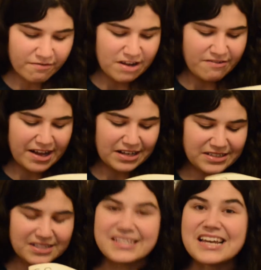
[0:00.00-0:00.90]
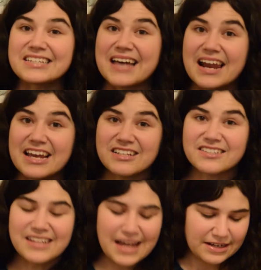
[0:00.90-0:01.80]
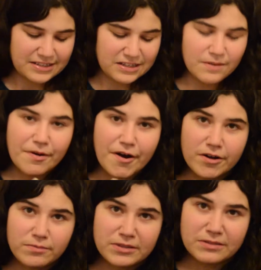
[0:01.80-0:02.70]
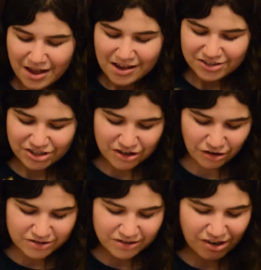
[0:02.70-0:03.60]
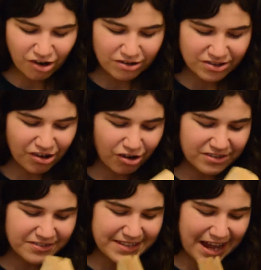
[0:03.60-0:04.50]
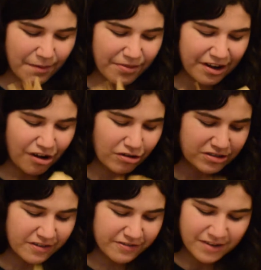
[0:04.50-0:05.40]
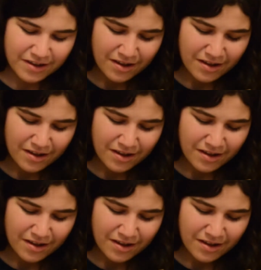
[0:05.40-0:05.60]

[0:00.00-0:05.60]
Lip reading: reread T.S. Eliot's selected poems. Just lots and lots of depth and lots of